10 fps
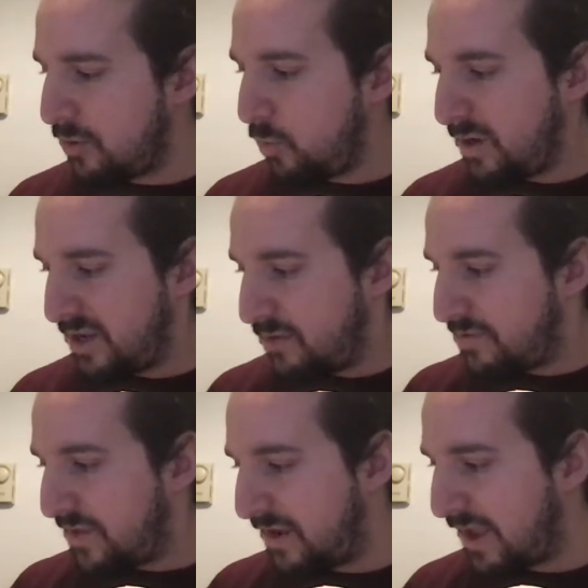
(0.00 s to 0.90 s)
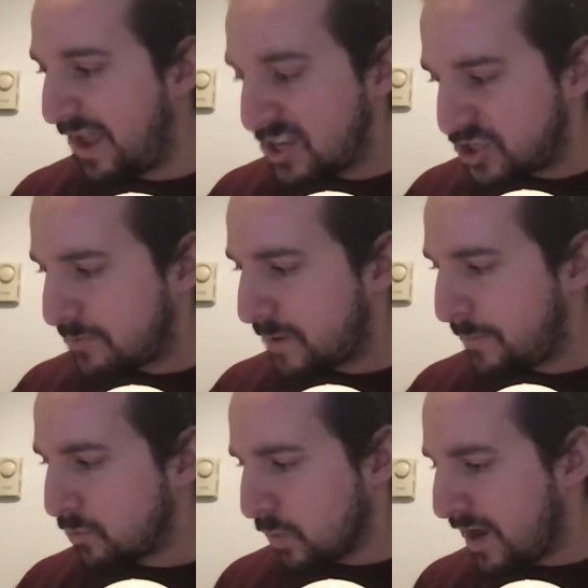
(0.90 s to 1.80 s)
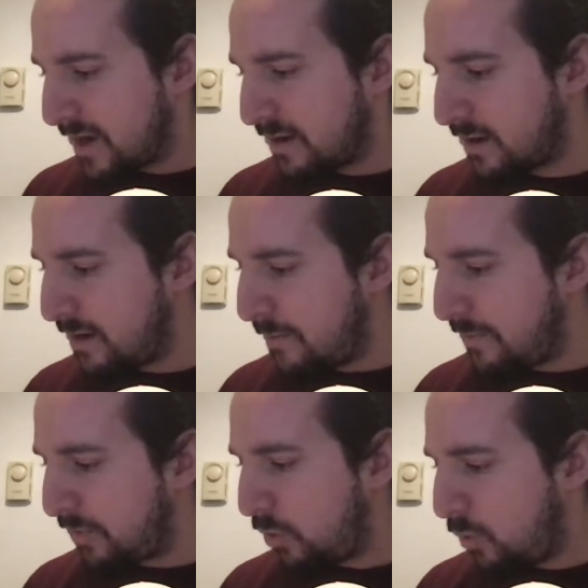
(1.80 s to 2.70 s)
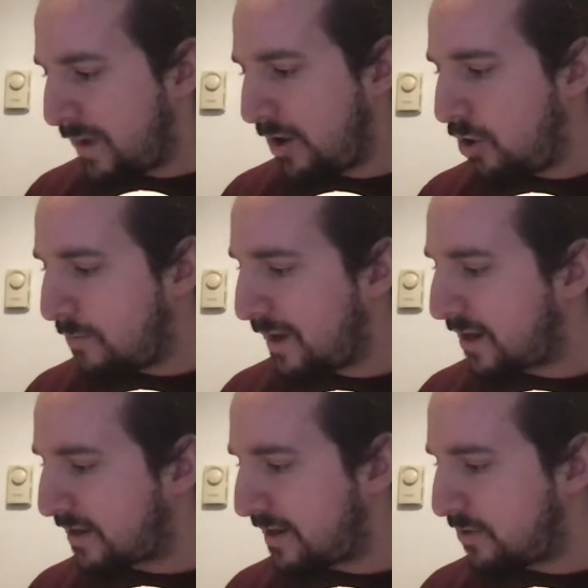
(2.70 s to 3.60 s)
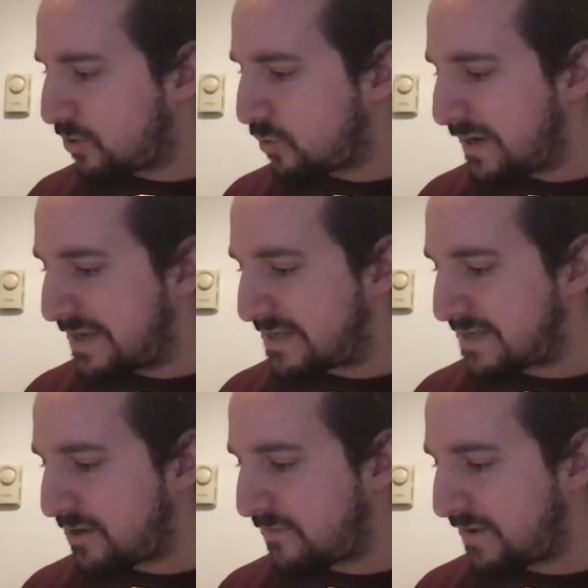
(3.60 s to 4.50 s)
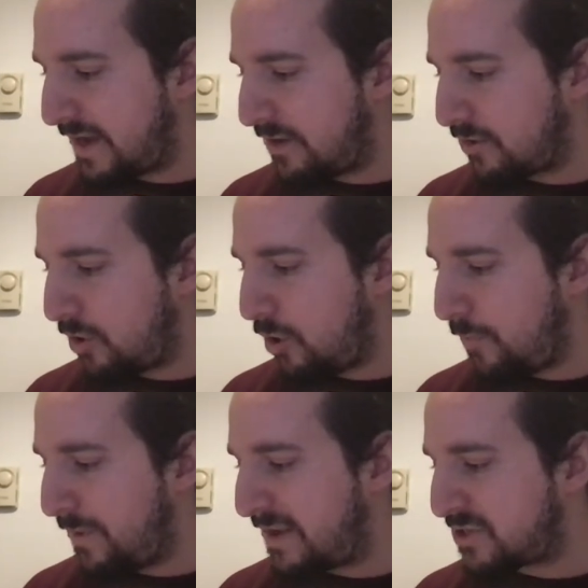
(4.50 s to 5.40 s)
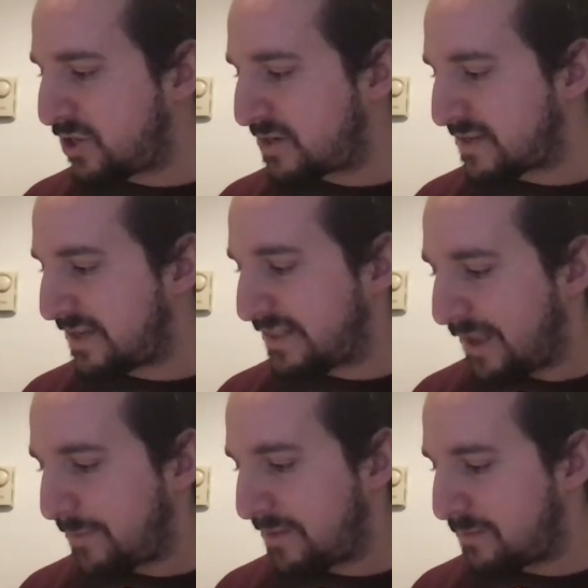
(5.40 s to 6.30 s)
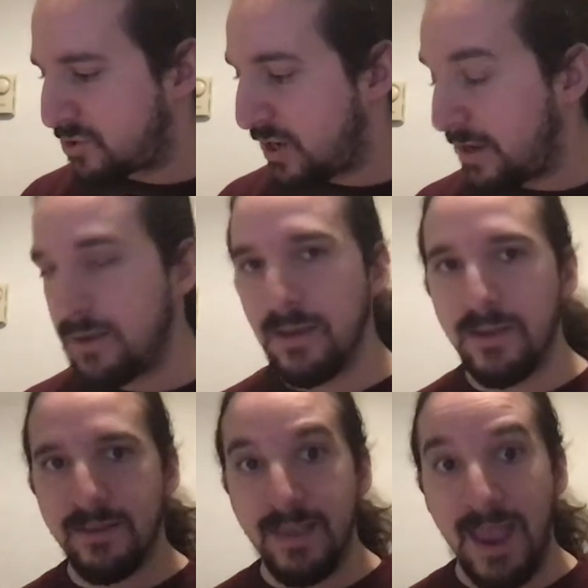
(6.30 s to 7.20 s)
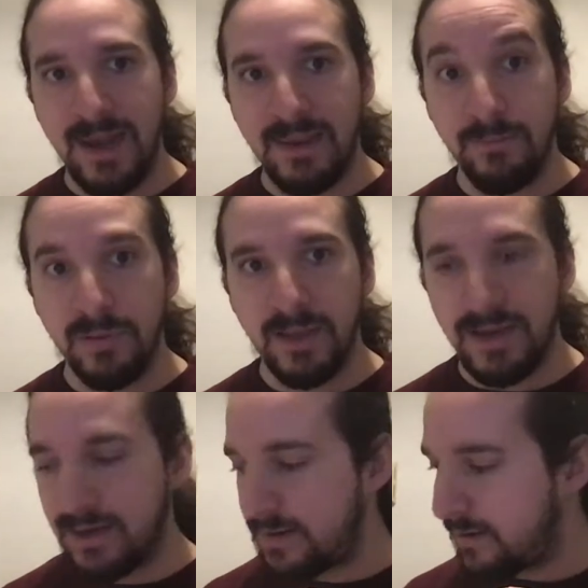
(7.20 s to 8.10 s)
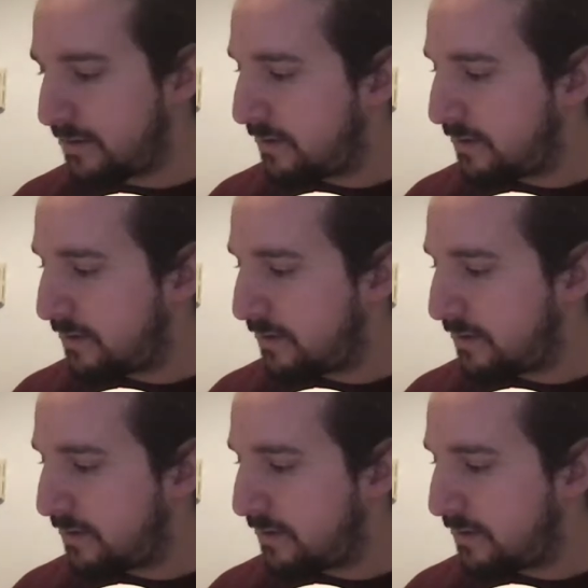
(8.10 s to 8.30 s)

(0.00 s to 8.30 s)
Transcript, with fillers: What do you think? I jumped up and ran, but the whole way home I could hear a creaking sound of a gator opening its jaws and clapping them shut. Teddy blinked.